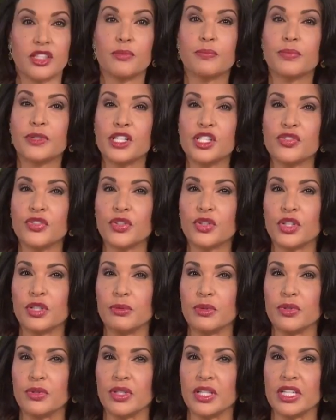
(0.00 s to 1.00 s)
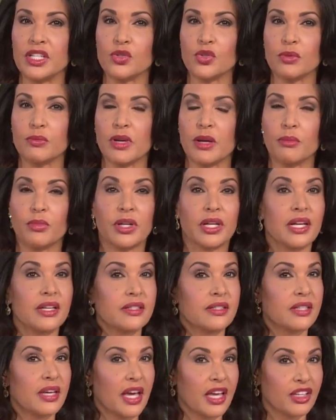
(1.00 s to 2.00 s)
The Bridgeview community is remembering
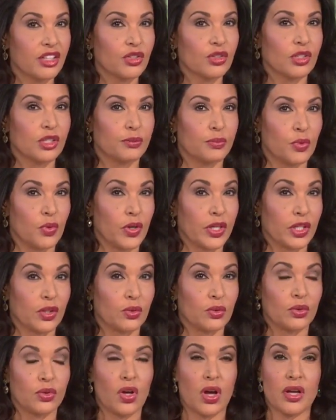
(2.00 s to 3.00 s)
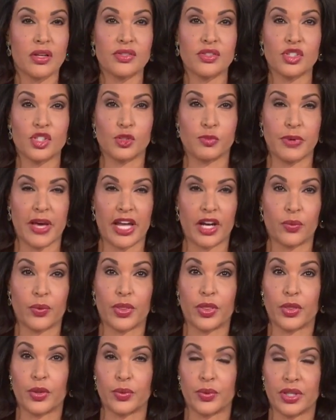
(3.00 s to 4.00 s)
a 10 year old boy who lost his battle
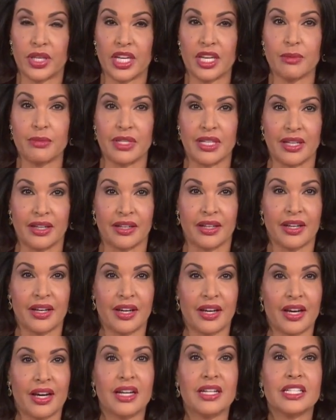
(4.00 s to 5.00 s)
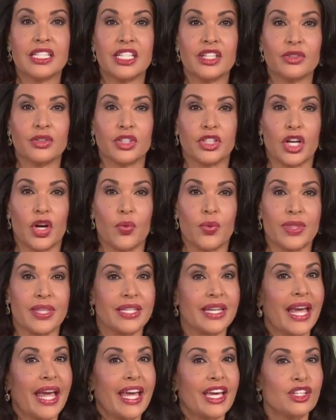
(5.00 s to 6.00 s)
with leukemia a year ago
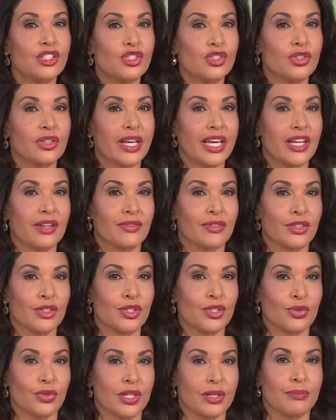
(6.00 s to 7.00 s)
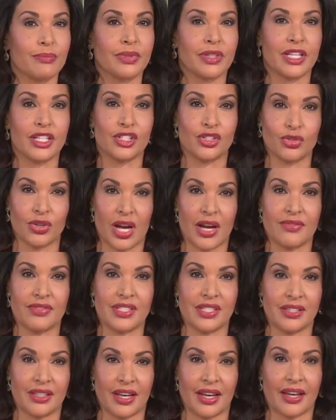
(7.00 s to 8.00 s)
with an Angel Anniversary blood
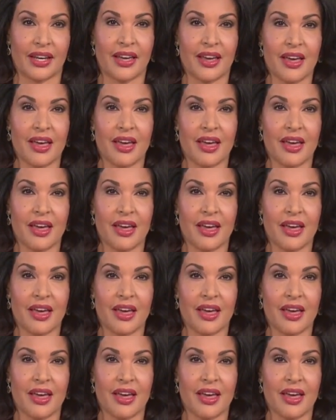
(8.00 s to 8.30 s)
drive today.